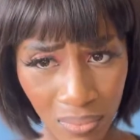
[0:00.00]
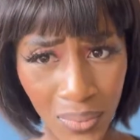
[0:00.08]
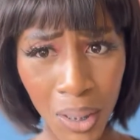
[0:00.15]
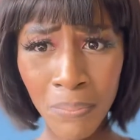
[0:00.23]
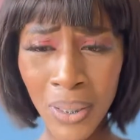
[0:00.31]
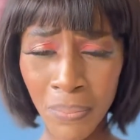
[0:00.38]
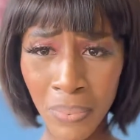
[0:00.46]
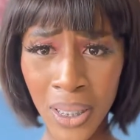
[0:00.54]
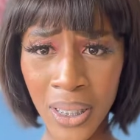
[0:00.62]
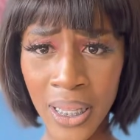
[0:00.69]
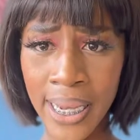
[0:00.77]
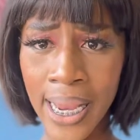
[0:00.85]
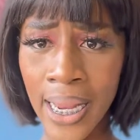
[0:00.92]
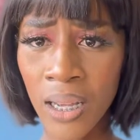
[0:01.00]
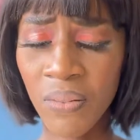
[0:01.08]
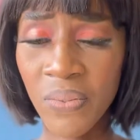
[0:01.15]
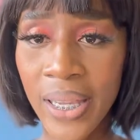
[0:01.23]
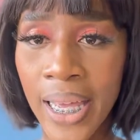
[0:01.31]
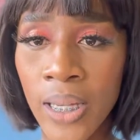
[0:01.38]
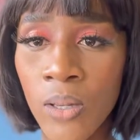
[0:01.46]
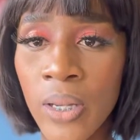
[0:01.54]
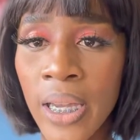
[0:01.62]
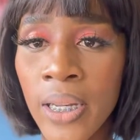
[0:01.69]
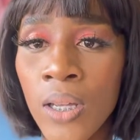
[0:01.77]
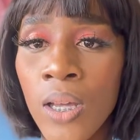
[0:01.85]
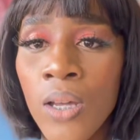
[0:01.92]
me personally. And I feel like
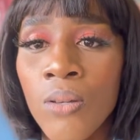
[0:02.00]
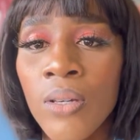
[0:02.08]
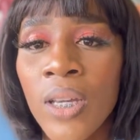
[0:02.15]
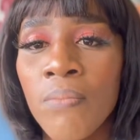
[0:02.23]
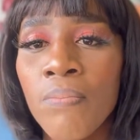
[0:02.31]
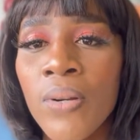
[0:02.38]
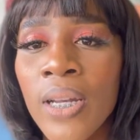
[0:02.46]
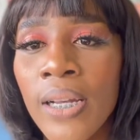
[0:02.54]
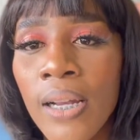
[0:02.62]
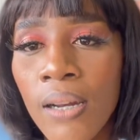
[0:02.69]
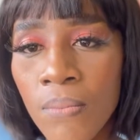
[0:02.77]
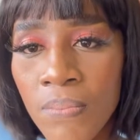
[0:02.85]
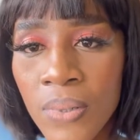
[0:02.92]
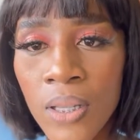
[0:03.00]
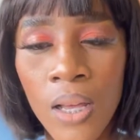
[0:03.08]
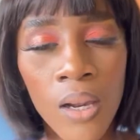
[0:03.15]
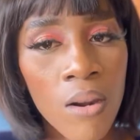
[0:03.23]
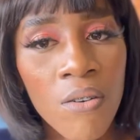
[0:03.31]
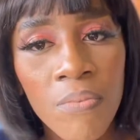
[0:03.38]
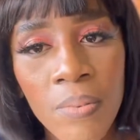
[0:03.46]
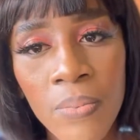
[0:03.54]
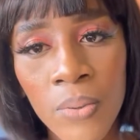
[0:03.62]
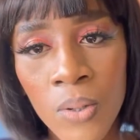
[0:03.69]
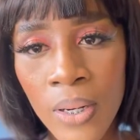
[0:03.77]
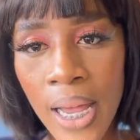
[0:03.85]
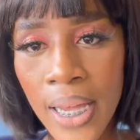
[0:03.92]
you can put in clips. A lot of people
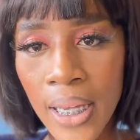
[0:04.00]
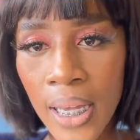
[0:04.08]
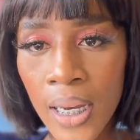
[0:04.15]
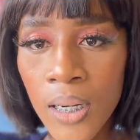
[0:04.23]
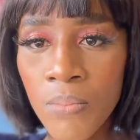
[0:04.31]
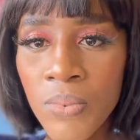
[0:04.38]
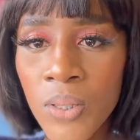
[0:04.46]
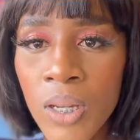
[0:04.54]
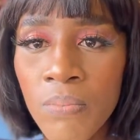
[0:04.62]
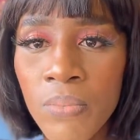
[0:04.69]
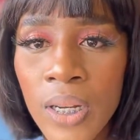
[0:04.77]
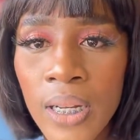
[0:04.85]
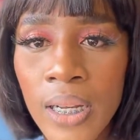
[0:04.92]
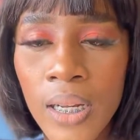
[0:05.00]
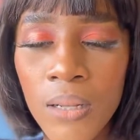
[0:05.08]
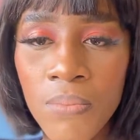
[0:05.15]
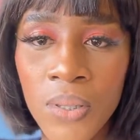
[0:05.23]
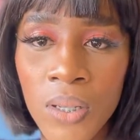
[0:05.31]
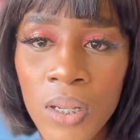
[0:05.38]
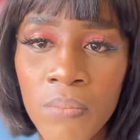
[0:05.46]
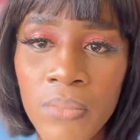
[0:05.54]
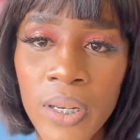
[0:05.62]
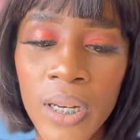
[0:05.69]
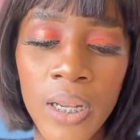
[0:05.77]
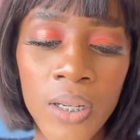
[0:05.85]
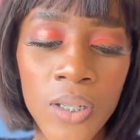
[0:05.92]
don't like hair clips. You can put in clips, you can put in an